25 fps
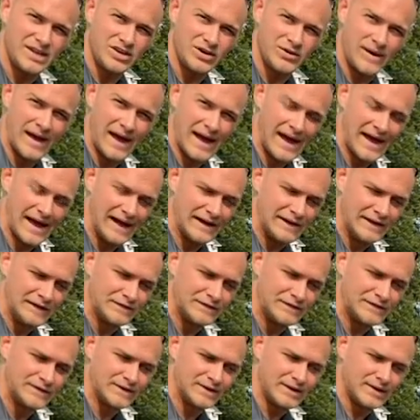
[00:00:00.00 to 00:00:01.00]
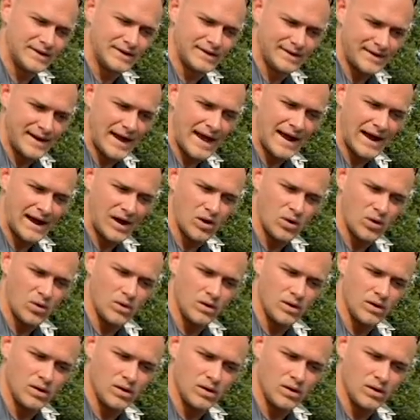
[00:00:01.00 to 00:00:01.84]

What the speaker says: you have now